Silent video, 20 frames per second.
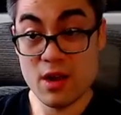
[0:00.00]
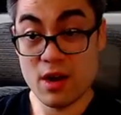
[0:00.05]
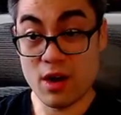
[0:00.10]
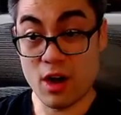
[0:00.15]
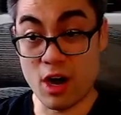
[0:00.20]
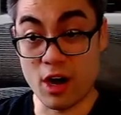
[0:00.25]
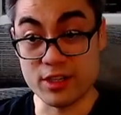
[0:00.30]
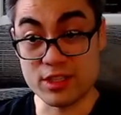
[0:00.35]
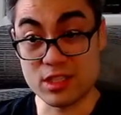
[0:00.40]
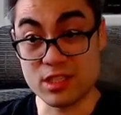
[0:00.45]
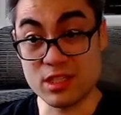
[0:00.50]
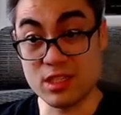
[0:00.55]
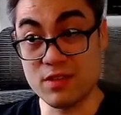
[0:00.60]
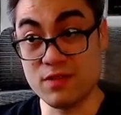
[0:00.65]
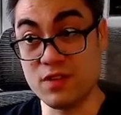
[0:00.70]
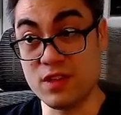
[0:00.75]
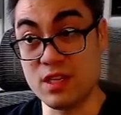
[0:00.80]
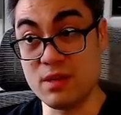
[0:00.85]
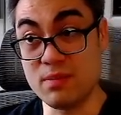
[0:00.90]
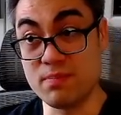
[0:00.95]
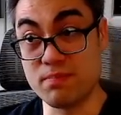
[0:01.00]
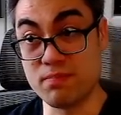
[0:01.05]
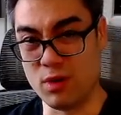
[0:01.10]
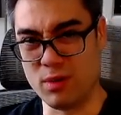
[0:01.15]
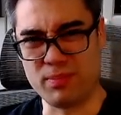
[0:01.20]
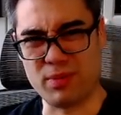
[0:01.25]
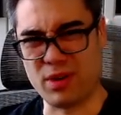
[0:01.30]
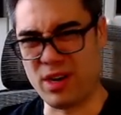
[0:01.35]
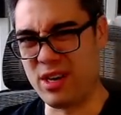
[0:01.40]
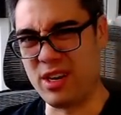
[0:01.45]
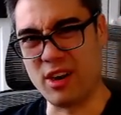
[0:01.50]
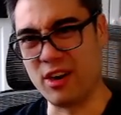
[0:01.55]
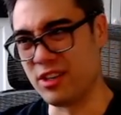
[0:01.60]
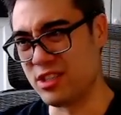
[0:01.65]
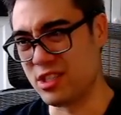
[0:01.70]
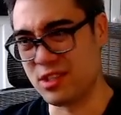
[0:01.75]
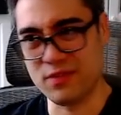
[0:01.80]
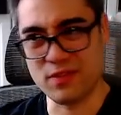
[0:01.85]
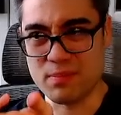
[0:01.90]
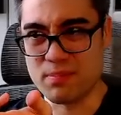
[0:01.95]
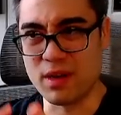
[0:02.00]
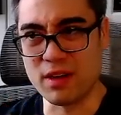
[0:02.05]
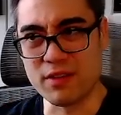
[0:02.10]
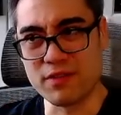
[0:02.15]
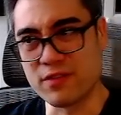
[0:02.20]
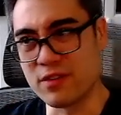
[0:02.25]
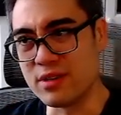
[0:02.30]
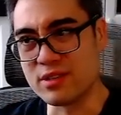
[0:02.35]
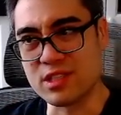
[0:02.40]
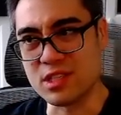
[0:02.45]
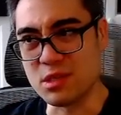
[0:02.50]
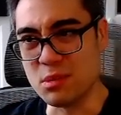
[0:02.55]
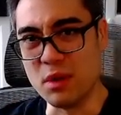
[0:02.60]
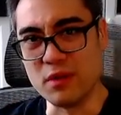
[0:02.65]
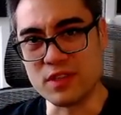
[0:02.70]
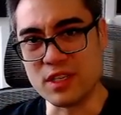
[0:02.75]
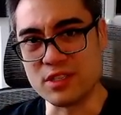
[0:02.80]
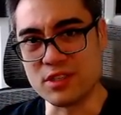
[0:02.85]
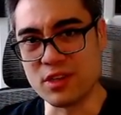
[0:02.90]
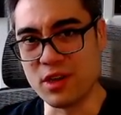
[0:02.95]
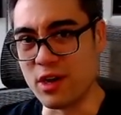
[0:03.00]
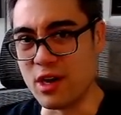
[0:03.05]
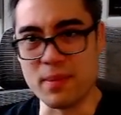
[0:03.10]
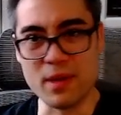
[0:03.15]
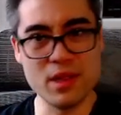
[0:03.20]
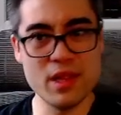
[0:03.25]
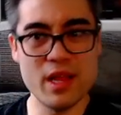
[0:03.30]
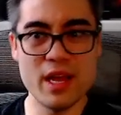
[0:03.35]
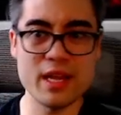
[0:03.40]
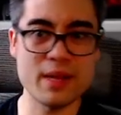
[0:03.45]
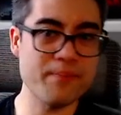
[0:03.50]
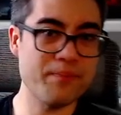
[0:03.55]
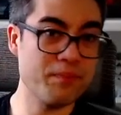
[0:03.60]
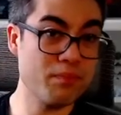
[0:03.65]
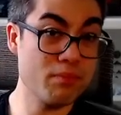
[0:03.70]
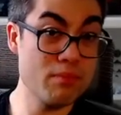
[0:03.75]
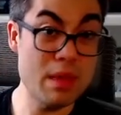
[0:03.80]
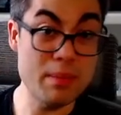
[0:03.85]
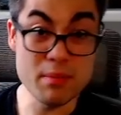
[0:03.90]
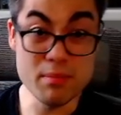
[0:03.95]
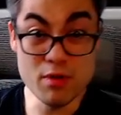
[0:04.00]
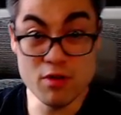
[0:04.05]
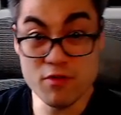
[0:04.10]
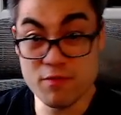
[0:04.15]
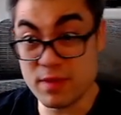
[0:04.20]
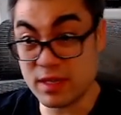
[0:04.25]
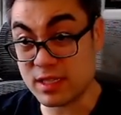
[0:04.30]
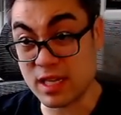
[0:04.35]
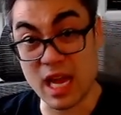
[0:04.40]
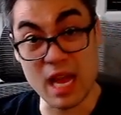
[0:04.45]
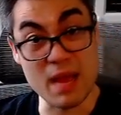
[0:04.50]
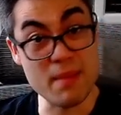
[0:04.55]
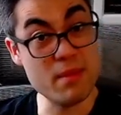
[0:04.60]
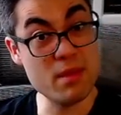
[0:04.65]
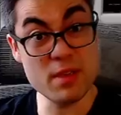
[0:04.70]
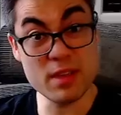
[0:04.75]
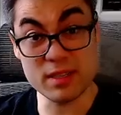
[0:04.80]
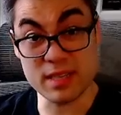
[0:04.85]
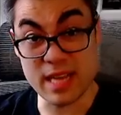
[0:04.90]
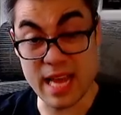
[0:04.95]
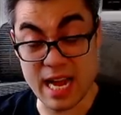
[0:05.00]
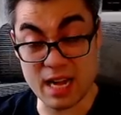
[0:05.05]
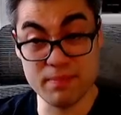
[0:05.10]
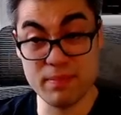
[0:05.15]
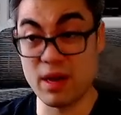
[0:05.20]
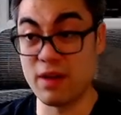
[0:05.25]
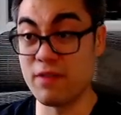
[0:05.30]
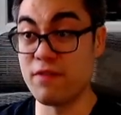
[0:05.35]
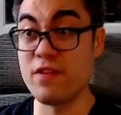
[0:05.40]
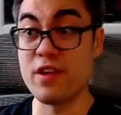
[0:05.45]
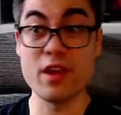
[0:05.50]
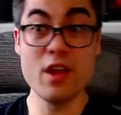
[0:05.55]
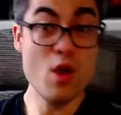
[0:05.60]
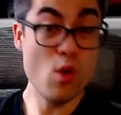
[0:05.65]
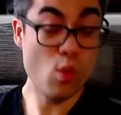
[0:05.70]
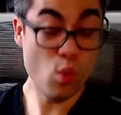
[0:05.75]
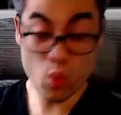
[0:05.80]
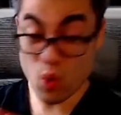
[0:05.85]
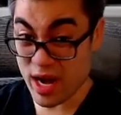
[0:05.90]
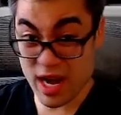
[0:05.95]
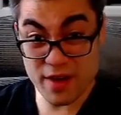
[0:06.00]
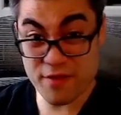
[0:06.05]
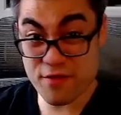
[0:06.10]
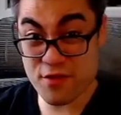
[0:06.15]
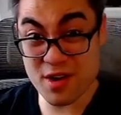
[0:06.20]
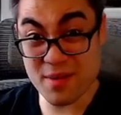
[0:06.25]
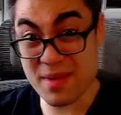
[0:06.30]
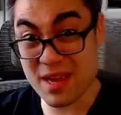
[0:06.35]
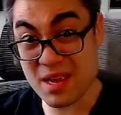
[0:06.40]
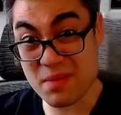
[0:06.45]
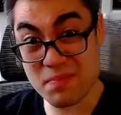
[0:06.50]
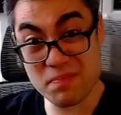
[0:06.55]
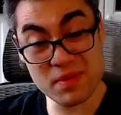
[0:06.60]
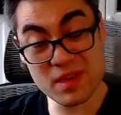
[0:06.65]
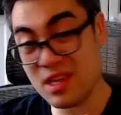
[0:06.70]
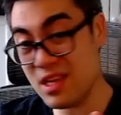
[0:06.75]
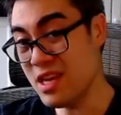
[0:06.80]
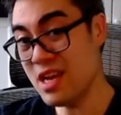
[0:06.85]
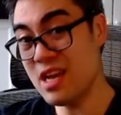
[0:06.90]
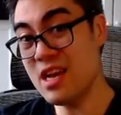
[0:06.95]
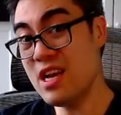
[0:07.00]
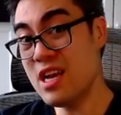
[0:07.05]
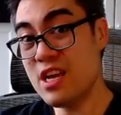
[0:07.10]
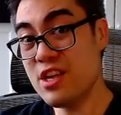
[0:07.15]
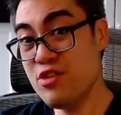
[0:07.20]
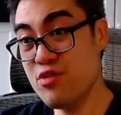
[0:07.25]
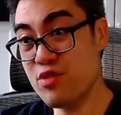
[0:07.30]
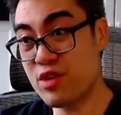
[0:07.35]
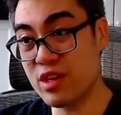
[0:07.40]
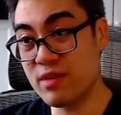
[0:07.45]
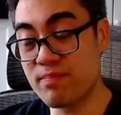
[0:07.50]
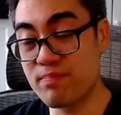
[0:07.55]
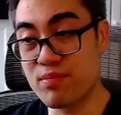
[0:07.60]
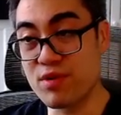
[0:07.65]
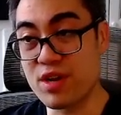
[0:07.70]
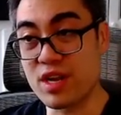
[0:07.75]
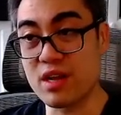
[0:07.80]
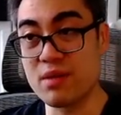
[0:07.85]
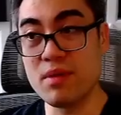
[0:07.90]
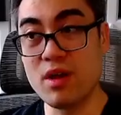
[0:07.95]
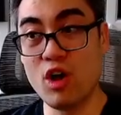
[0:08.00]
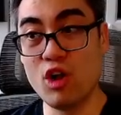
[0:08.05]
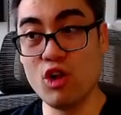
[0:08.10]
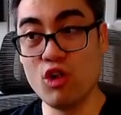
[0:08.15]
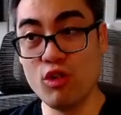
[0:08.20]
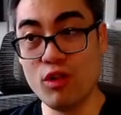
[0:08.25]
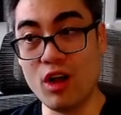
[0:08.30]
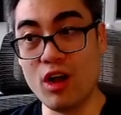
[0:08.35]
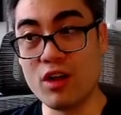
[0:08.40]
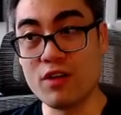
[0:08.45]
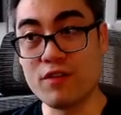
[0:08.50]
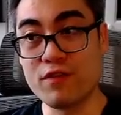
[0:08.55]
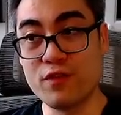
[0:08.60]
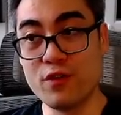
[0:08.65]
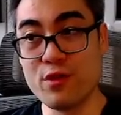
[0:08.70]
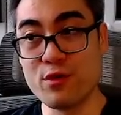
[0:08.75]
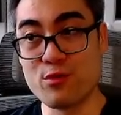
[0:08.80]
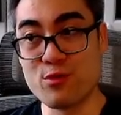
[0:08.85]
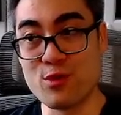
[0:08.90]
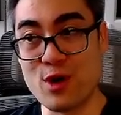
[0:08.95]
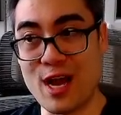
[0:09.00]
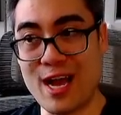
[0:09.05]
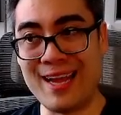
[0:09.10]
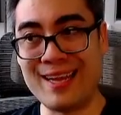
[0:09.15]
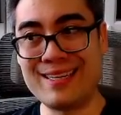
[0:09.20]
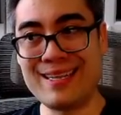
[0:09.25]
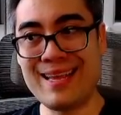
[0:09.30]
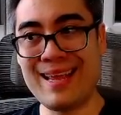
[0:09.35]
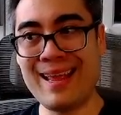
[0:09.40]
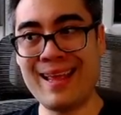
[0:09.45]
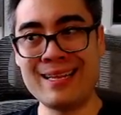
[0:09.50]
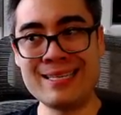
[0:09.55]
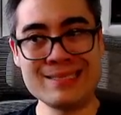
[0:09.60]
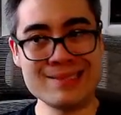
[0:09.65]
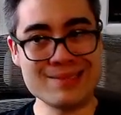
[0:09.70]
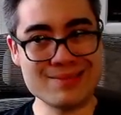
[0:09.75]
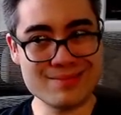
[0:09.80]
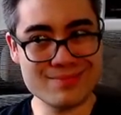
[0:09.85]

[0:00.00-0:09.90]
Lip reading: RCV, well, probably not RCV buff for Seawolf Daytona, but like maybe movement time, maybe attack buffing, whatever it may be, you can bring them along for the ride. And